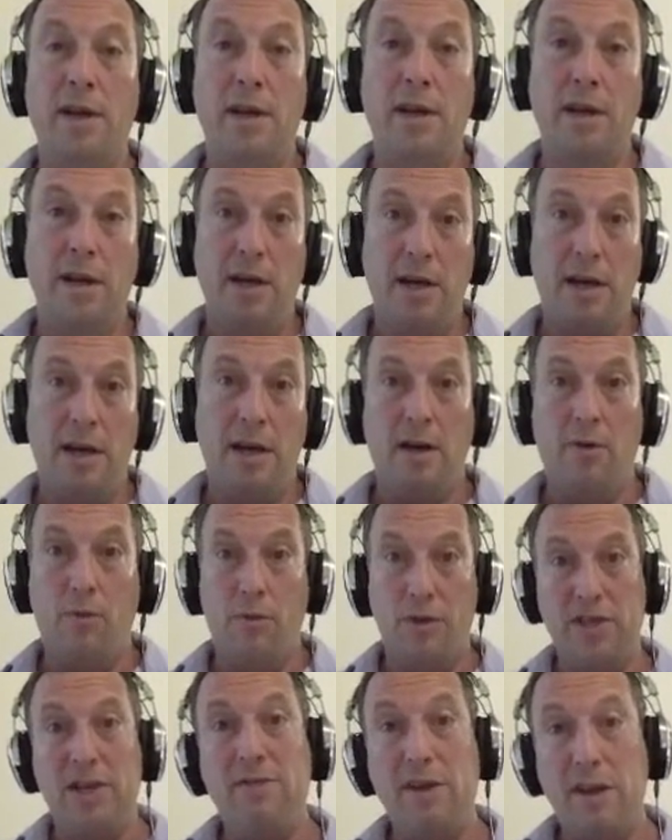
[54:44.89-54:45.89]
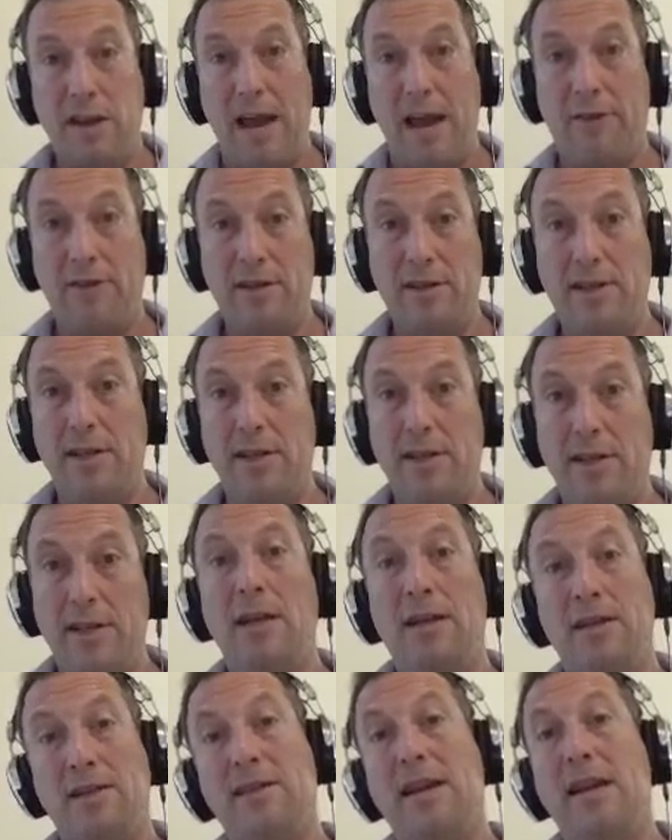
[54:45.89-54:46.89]
receiving athletes in and
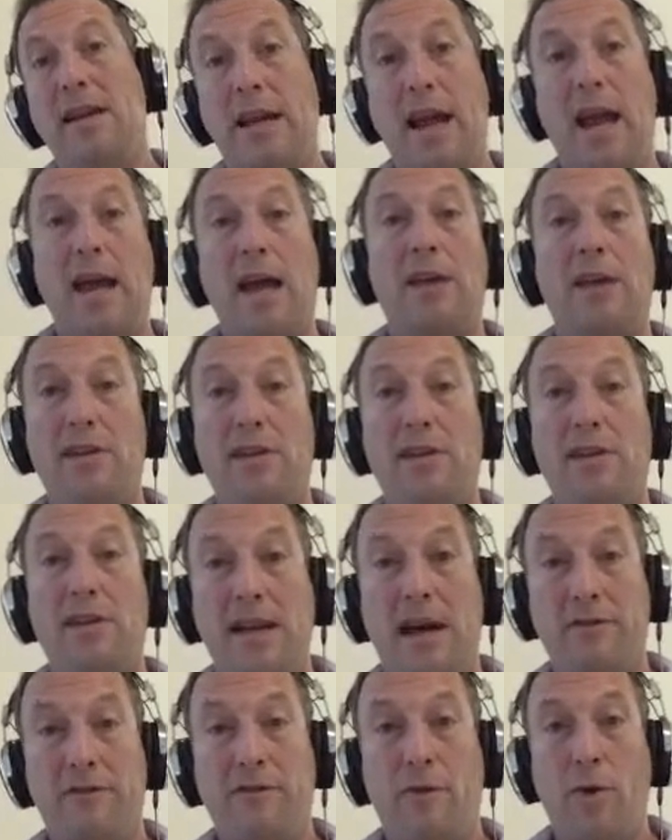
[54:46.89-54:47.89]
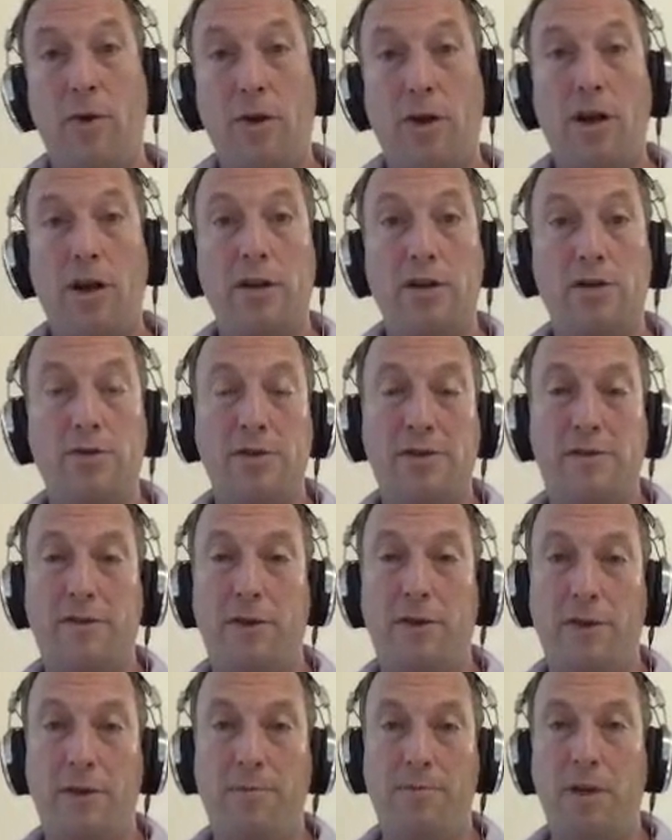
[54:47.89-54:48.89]
sending athletes out to foreign countries for
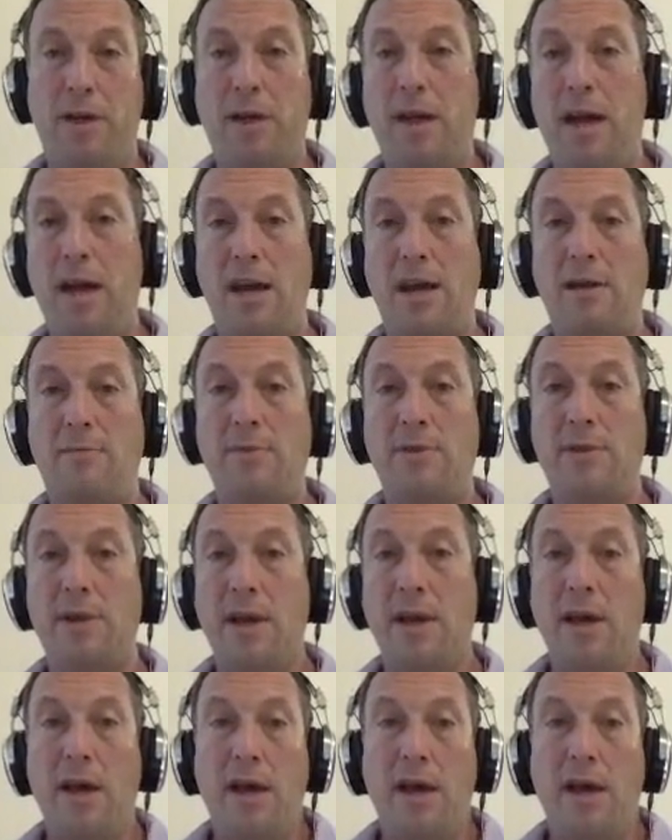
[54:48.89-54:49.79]
Olympic Games.